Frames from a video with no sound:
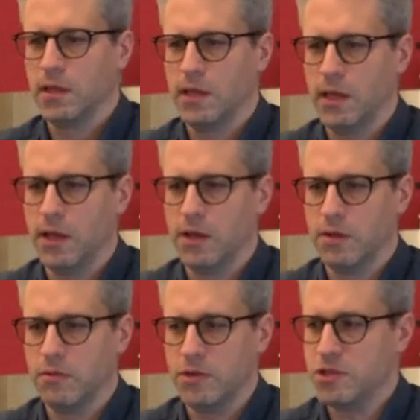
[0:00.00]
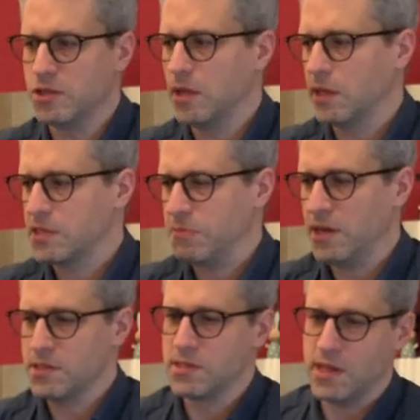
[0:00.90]
Uh, Regional
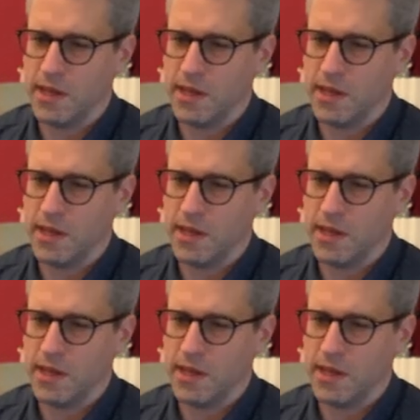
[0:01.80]
Express,